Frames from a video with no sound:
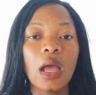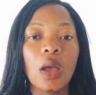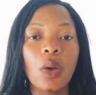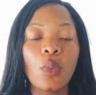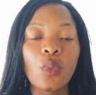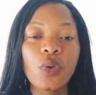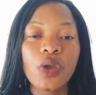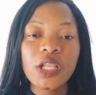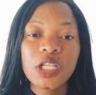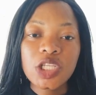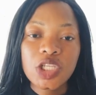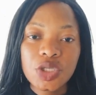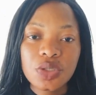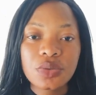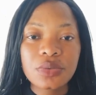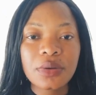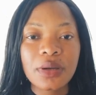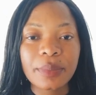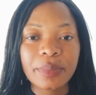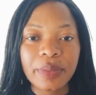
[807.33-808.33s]
when
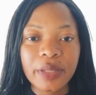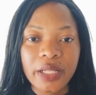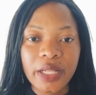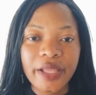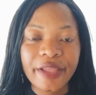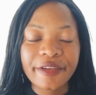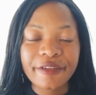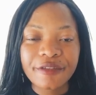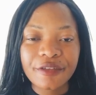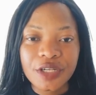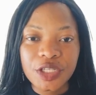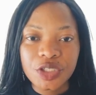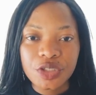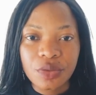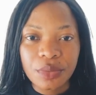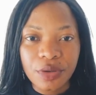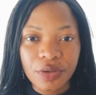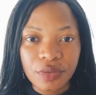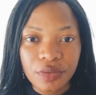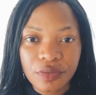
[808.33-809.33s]
you are applying for a
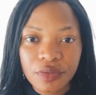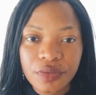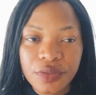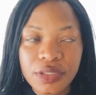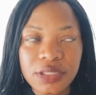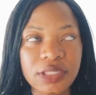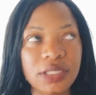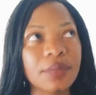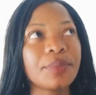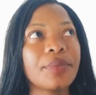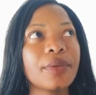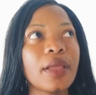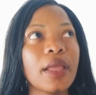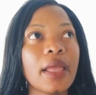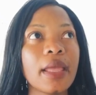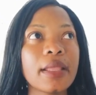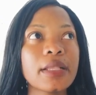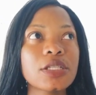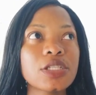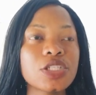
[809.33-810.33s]
job on cruise ship
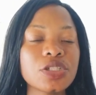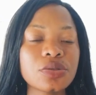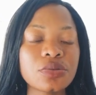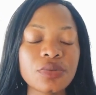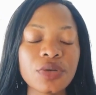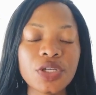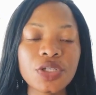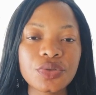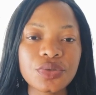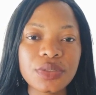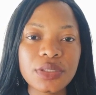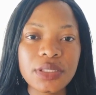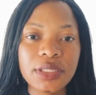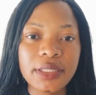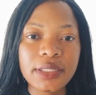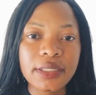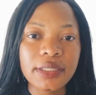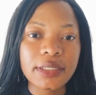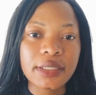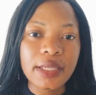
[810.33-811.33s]
and you are
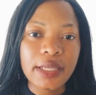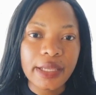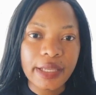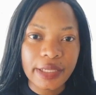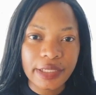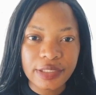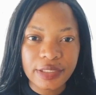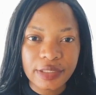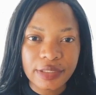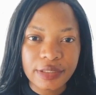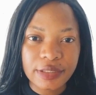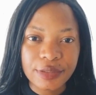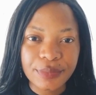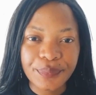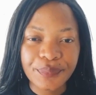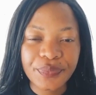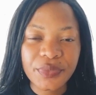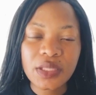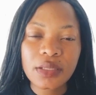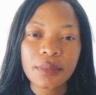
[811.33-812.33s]
using agents
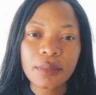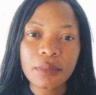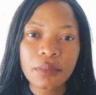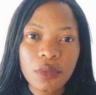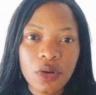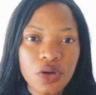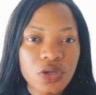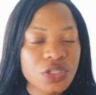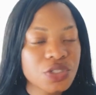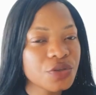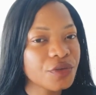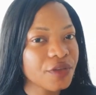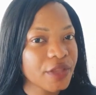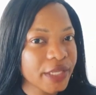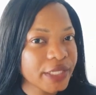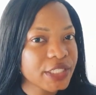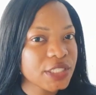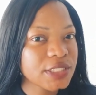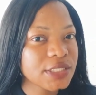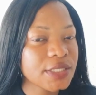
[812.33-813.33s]
most
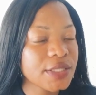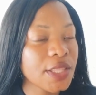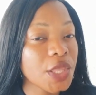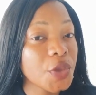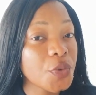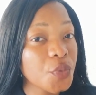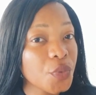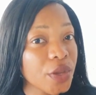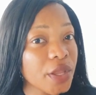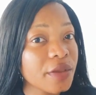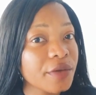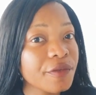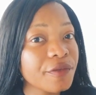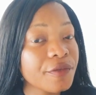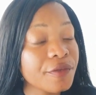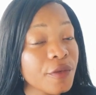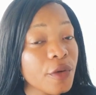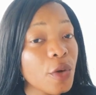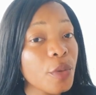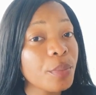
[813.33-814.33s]
agents they work
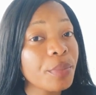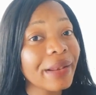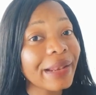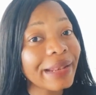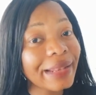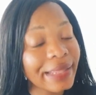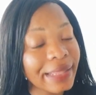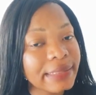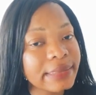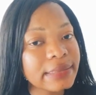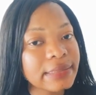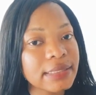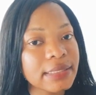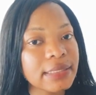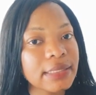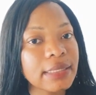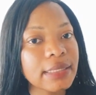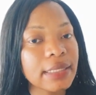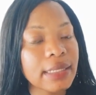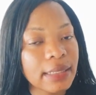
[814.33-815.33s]
for
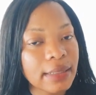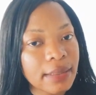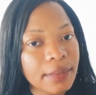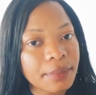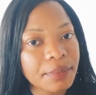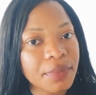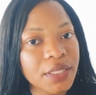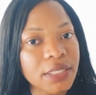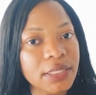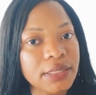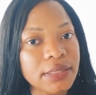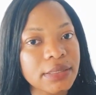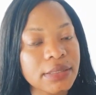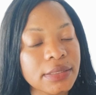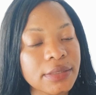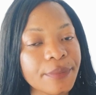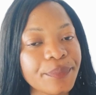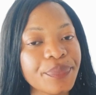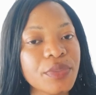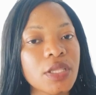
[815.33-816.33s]
plenty
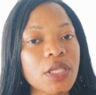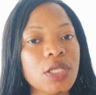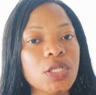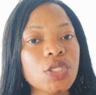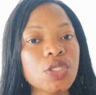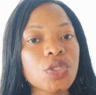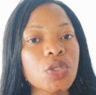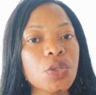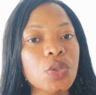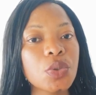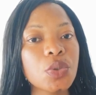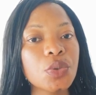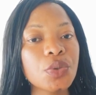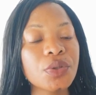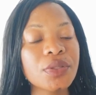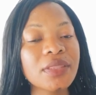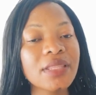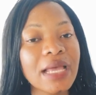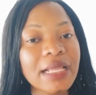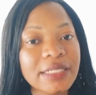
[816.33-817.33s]
companies
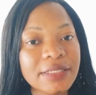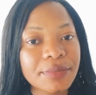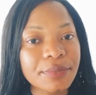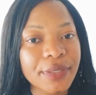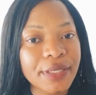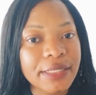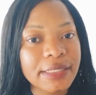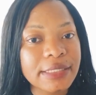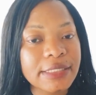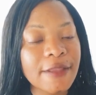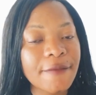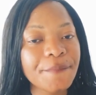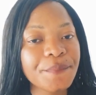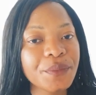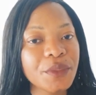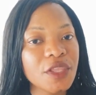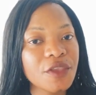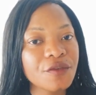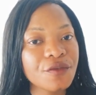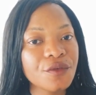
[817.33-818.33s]
so that means
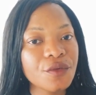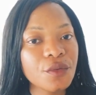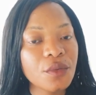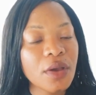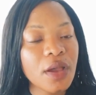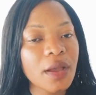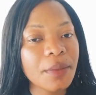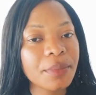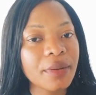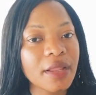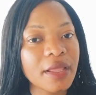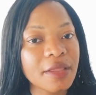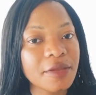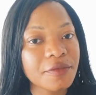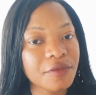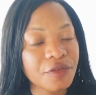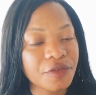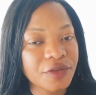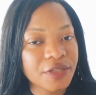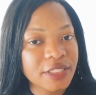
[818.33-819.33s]
if you are applying
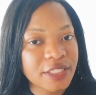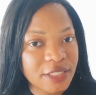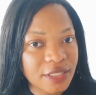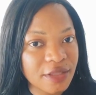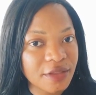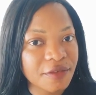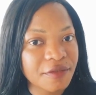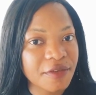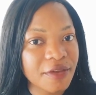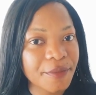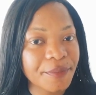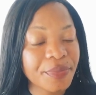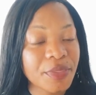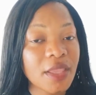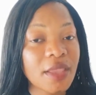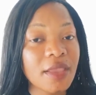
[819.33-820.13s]
for a saver